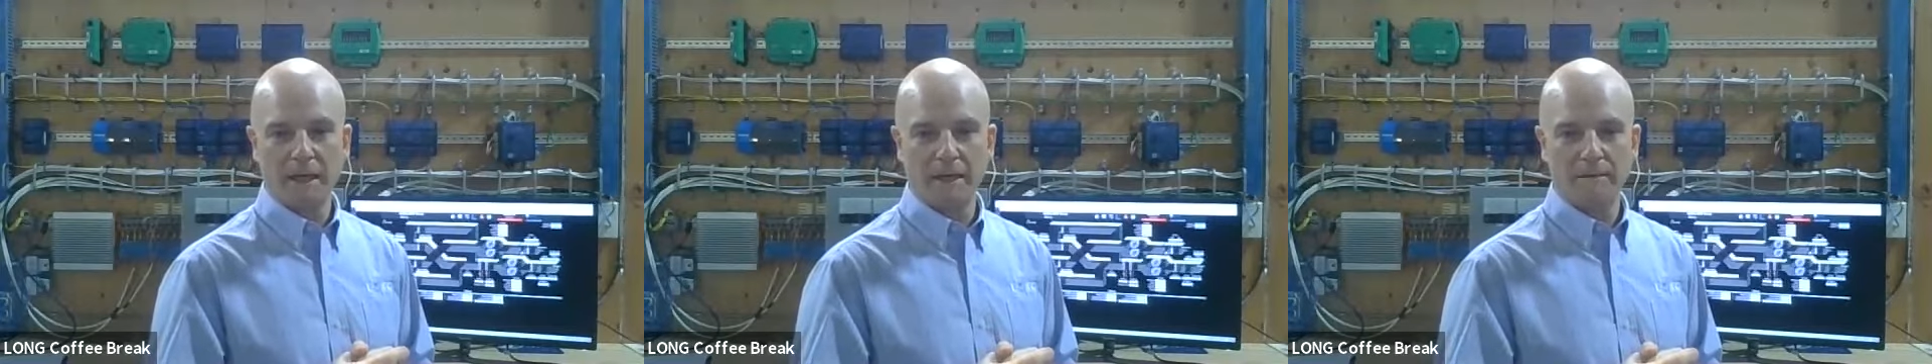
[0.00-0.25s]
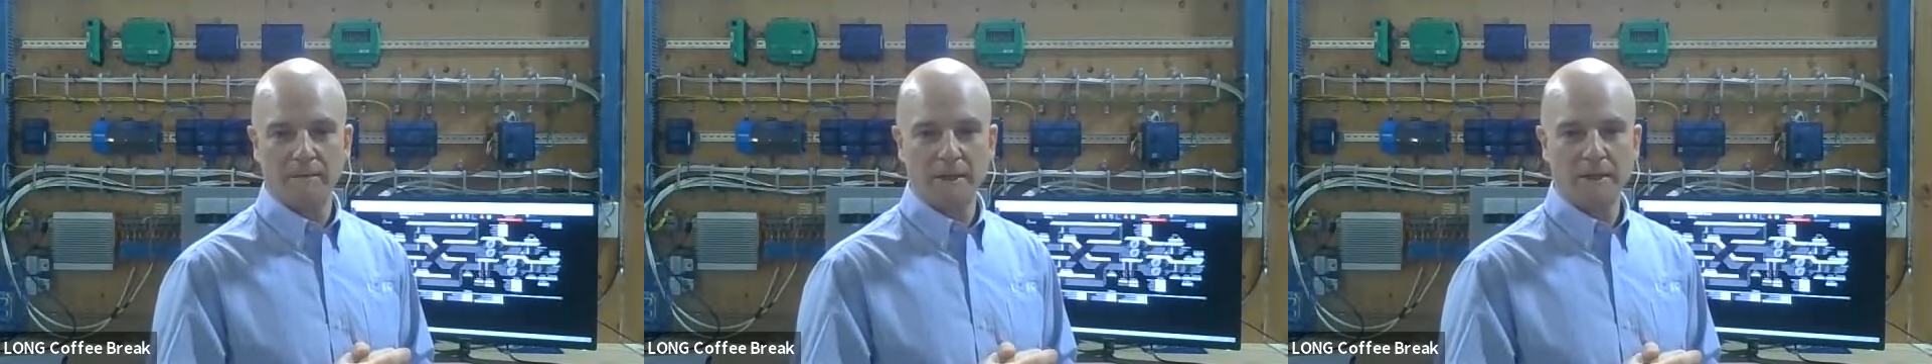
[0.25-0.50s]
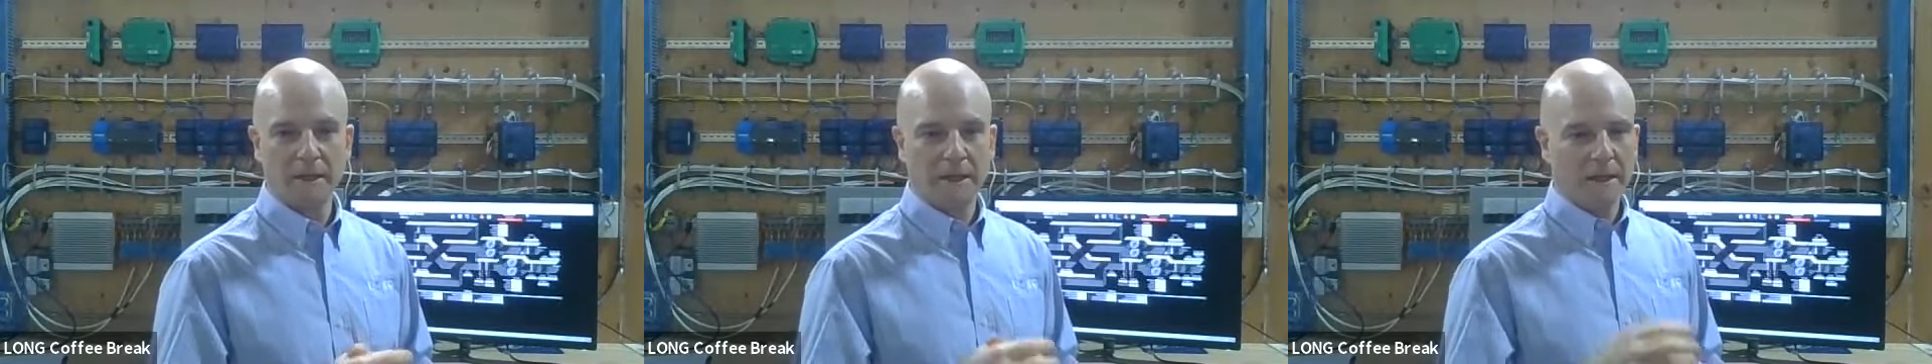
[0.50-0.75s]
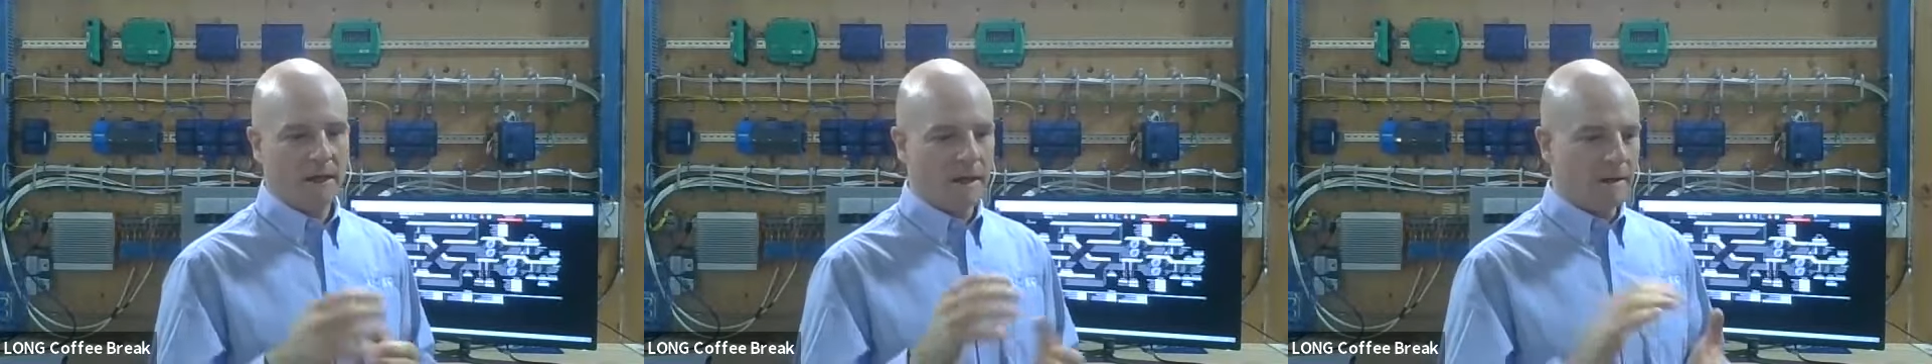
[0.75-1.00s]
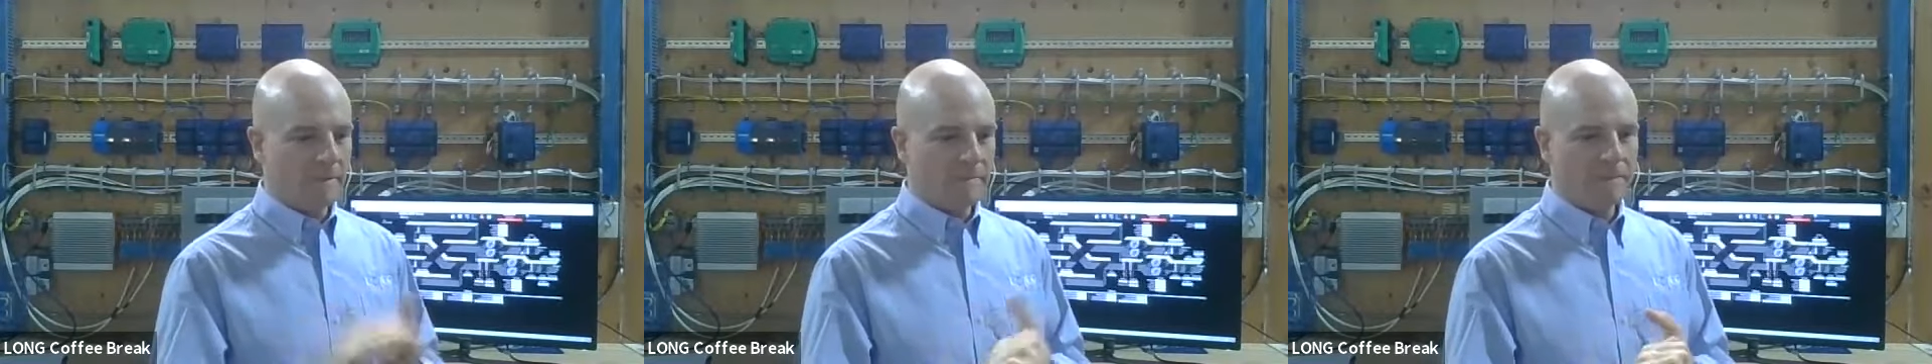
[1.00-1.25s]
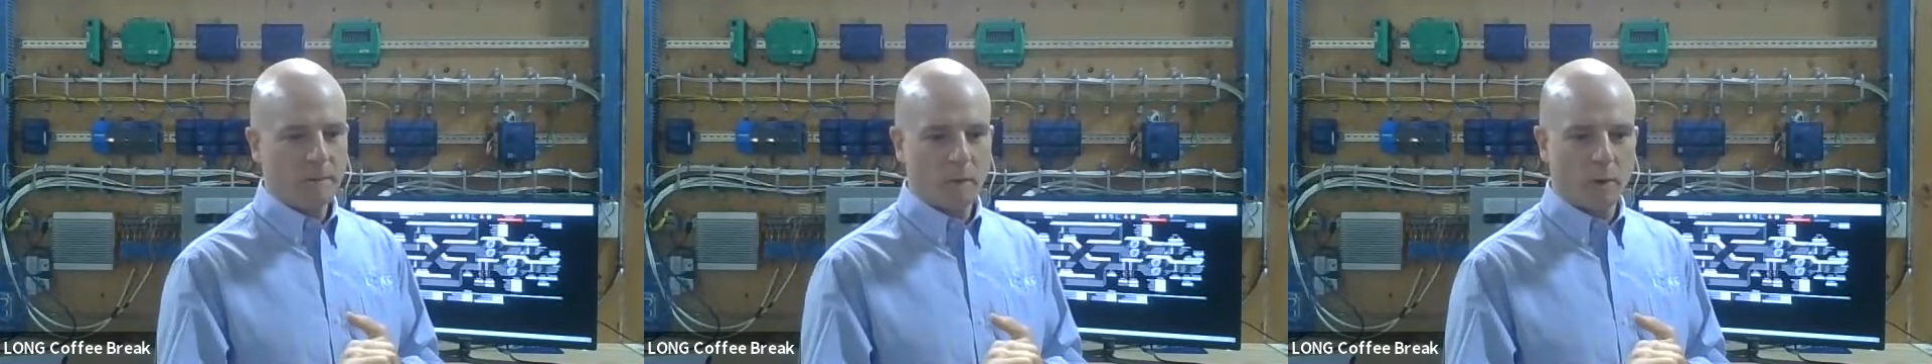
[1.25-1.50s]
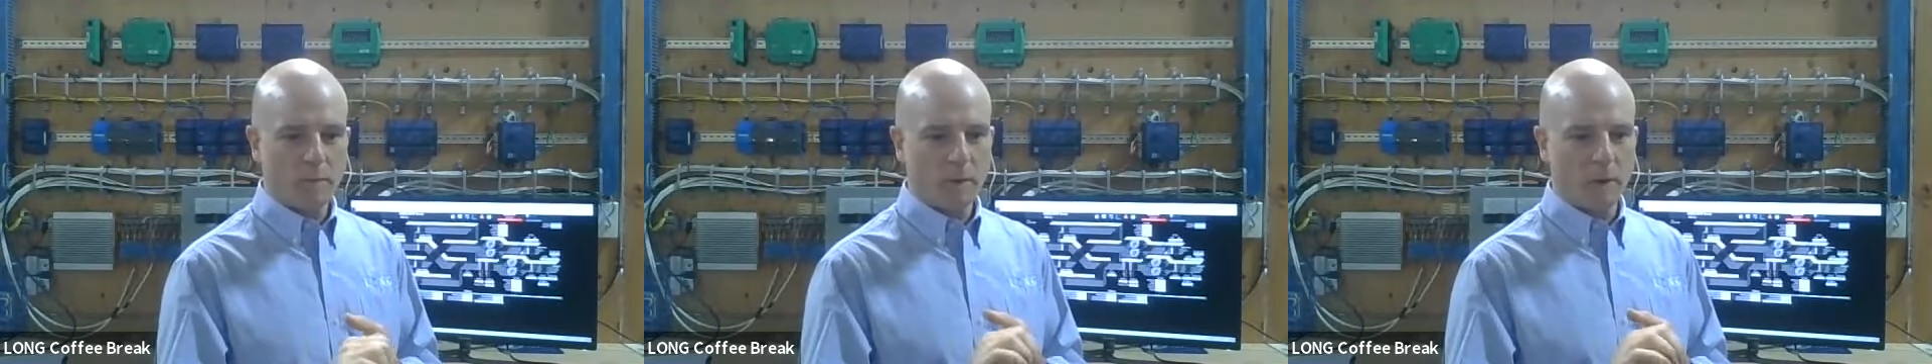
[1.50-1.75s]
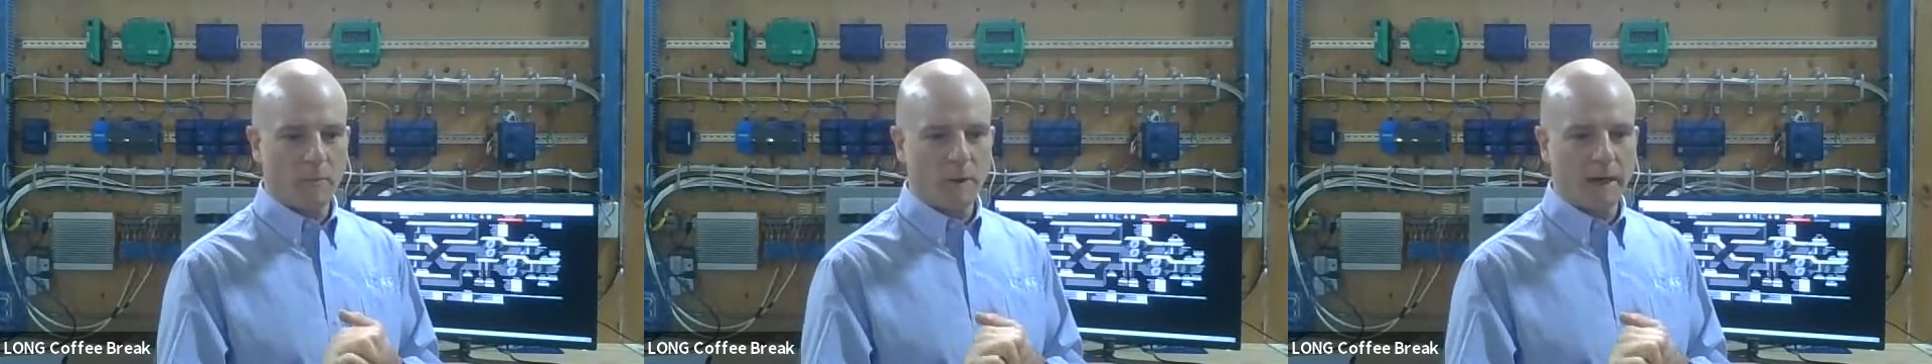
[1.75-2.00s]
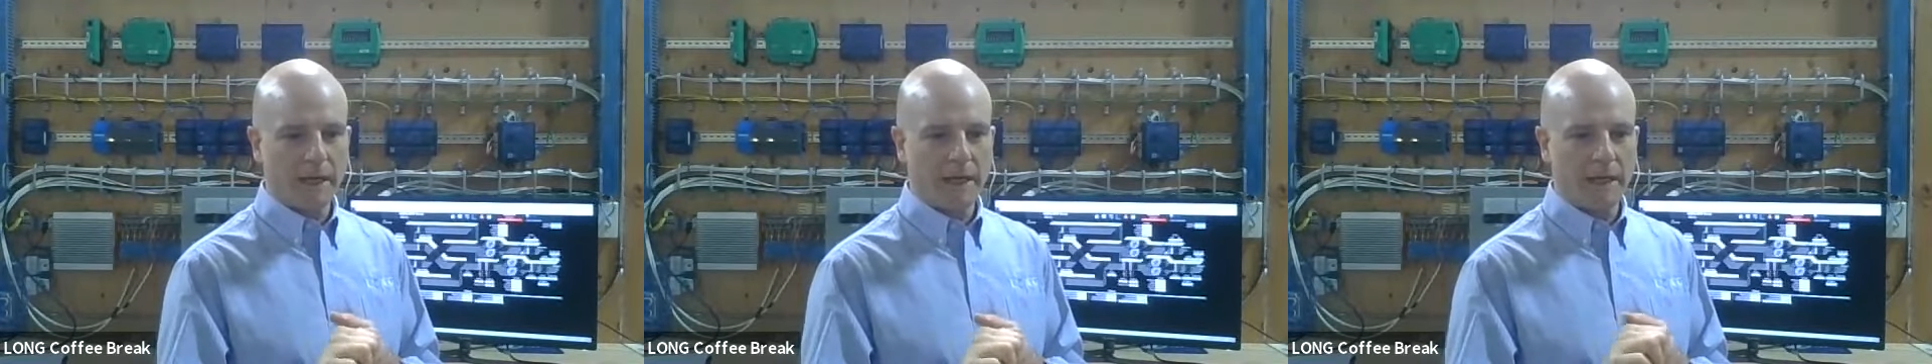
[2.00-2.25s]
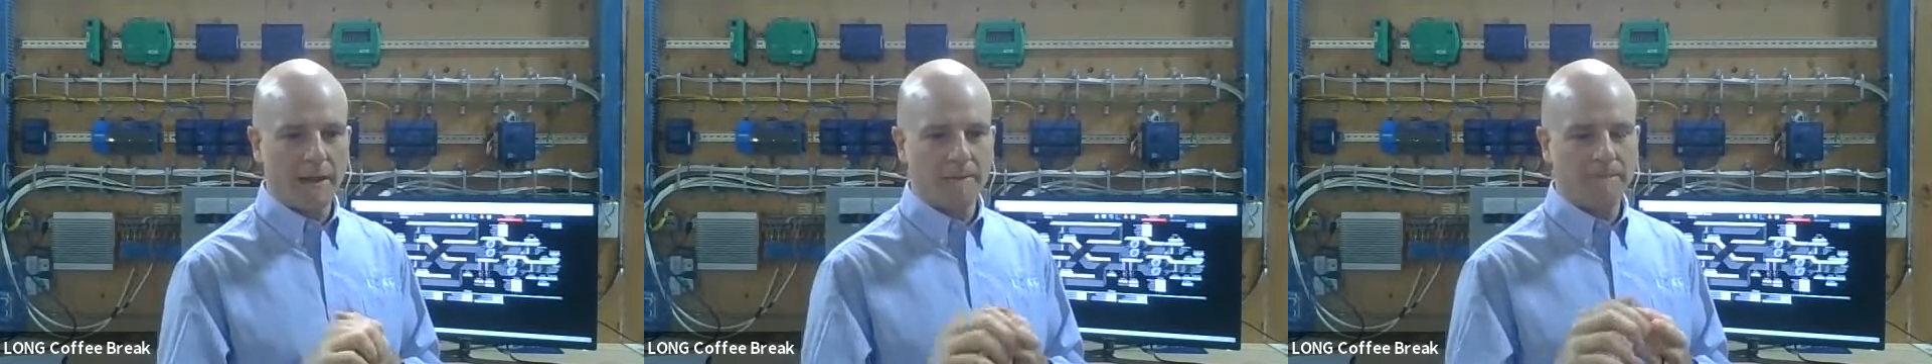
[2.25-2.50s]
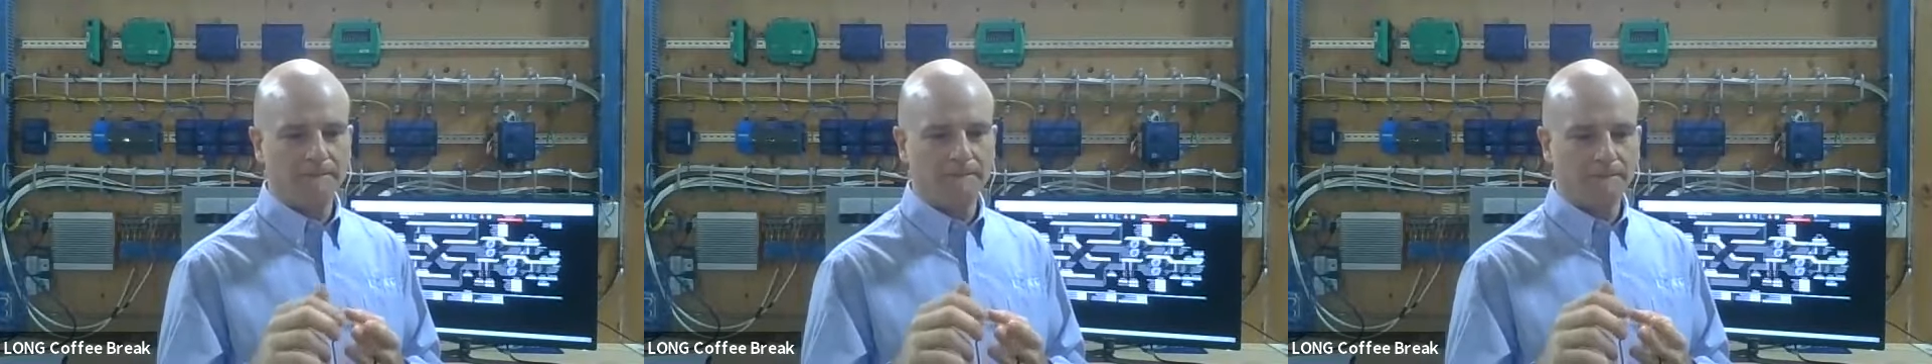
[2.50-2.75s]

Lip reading: items. We're bringing in